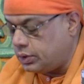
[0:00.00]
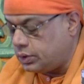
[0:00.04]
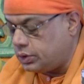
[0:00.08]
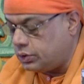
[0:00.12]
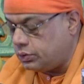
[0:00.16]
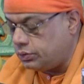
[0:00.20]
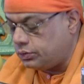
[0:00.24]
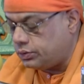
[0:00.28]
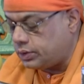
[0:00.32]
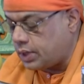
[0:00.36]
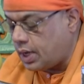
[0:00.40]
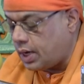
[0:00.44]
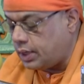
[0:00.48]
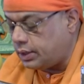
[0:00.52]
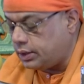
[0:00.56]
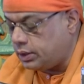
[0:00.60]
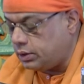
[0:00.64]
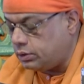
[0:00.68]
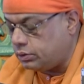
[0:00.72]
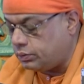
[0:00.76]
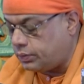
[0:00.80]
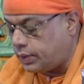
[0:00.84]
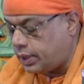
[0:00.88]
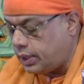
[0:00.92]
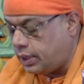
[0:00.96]
to
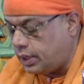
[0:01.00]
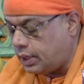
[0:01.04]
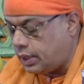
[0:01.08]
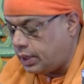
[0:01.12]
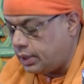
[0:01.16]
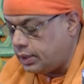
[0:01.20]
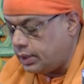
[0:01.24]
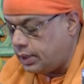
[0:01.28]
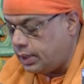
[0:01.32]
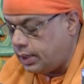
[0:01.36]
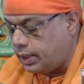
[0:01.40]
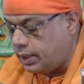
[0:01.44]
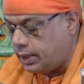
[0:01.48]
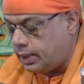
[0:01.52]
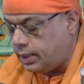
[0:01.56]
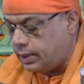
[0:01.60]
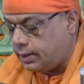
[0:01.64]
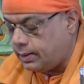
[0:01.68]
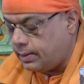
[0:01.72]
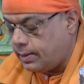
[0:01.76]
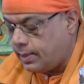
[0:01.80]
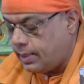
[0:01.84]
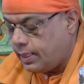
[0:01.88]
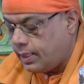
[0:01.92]
satisfy hunger,